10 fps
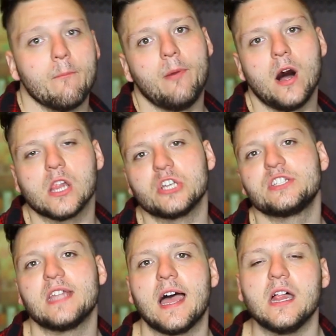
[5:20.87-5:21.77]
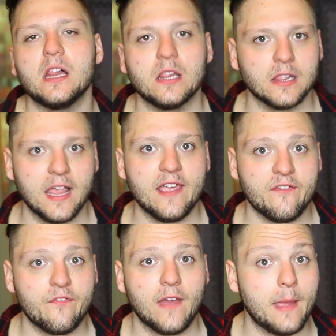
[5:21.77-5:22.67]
baller style life.